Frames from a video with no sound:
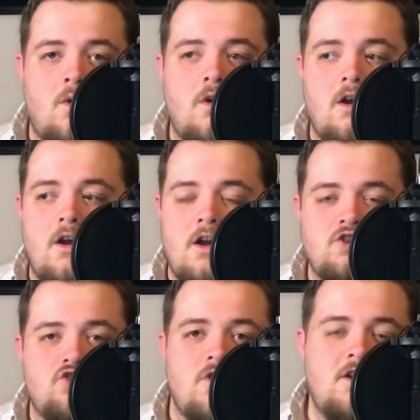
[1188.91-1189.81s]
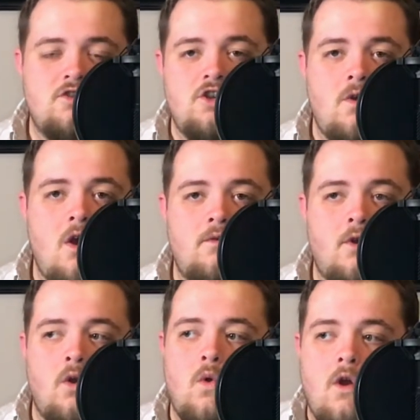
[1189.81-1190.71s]
or a street or two
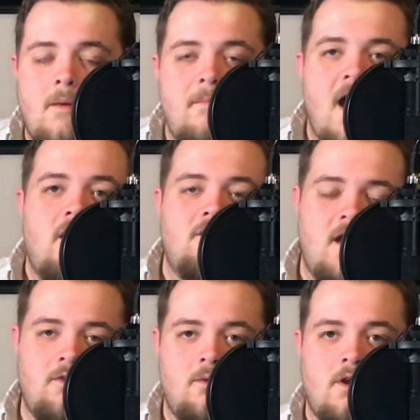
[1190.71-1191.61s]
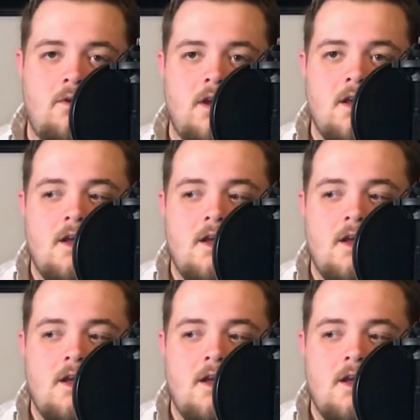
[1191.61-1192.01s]
over, or a mile down the road.